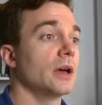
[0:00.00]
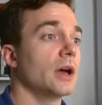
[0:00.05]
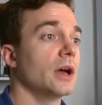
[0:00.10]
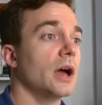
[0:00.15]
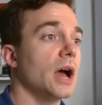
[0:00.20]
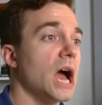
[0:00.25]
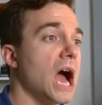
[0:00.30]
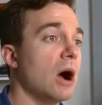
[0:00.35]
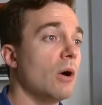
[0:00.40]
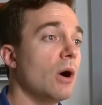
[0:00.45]

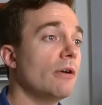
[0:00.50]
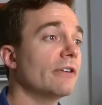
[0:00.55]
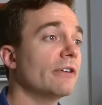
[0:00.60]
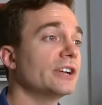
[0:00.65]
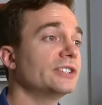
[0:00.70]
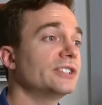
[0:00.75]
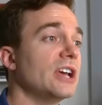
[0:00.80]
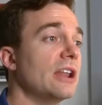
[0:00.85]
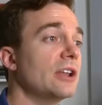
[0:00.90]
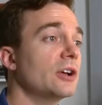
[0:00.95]
However, a
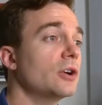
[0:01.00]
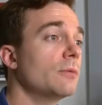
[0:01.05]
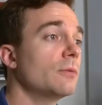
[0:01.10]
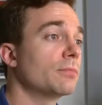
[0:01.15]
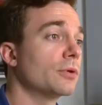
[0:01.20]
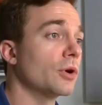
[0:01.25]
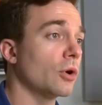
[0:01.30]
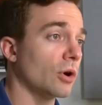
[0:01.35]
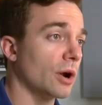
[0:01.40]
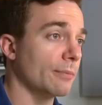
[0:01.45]
technical
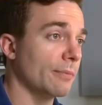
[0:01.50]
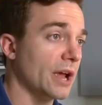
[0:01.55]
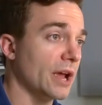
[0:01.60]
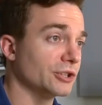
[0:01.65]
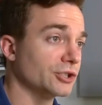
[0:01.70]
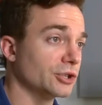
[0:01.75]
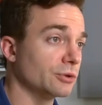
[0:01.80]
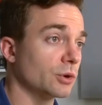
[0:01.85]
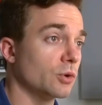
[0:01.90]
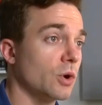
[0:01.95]
program
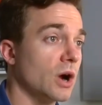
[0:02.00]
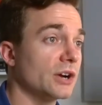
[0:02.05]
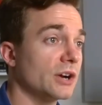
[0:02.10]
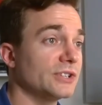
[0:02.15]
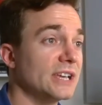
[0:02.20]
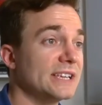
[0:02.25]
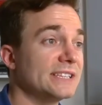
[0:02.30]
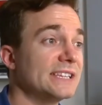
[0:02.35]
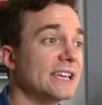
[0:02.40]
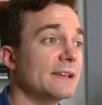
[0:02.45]
manager requires a
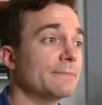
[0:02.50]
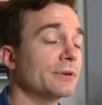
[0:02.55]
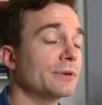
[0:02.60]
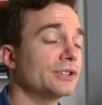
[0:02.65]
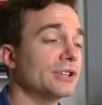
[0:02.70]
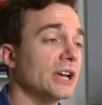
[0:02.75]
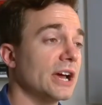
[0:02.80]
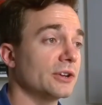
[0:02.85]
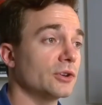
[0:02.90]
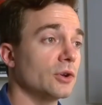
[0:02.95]
deeper
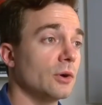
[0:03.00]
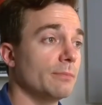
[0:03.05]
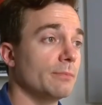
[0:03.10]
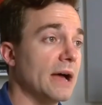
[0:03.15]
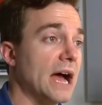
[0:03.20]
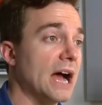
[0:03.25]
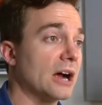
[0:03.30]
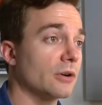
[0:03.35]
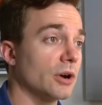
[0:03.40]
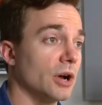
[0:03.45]
technical background,